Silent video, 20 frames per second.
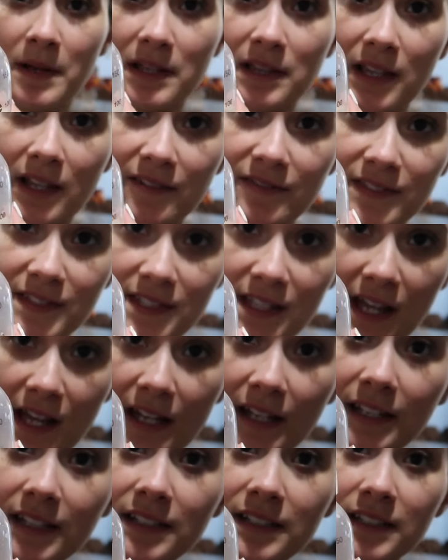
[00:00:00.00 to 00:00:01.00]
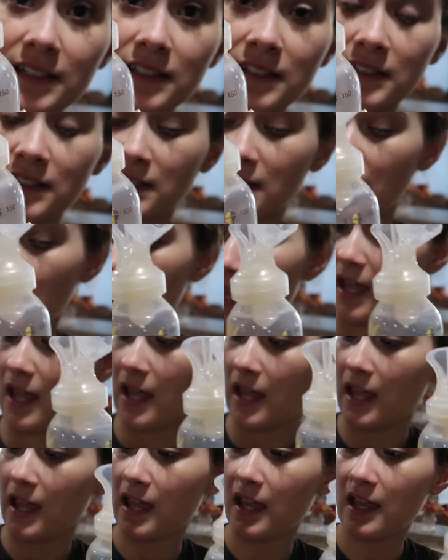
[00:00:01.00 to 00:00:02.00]
my left side,
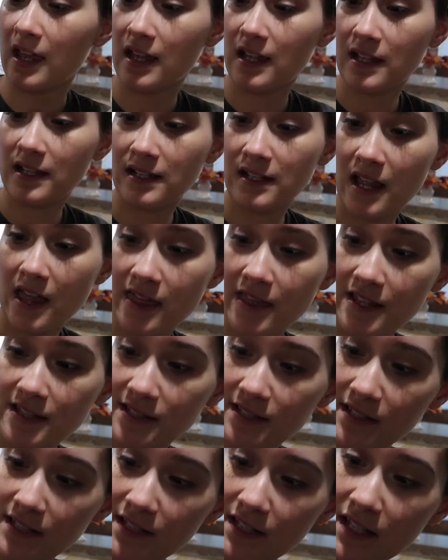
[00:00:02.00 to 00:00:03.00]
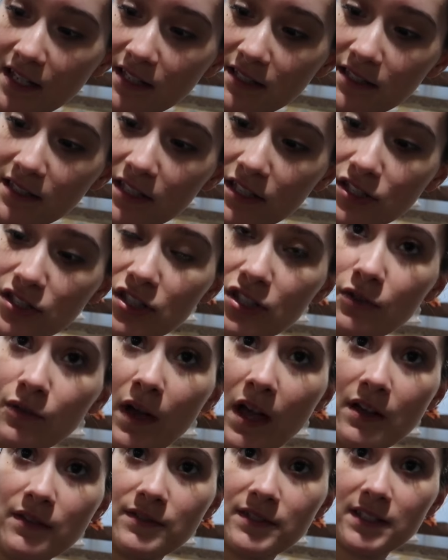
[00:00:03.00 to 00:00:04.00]
and this is
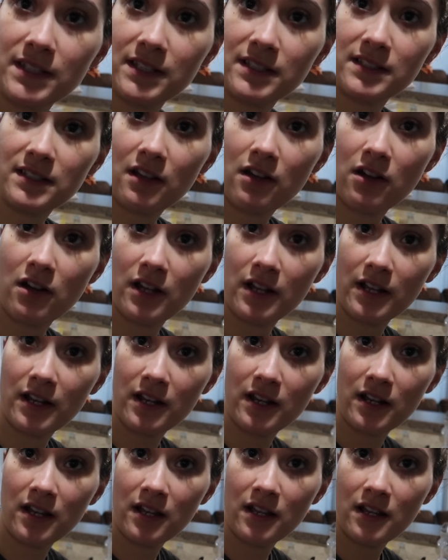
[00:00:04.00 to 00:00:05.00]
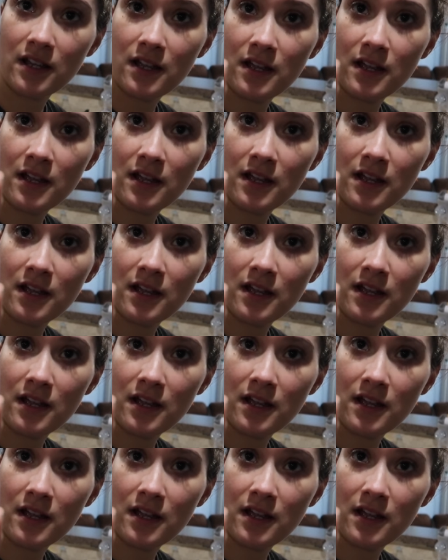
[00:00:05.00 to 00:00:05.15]
2 ounces on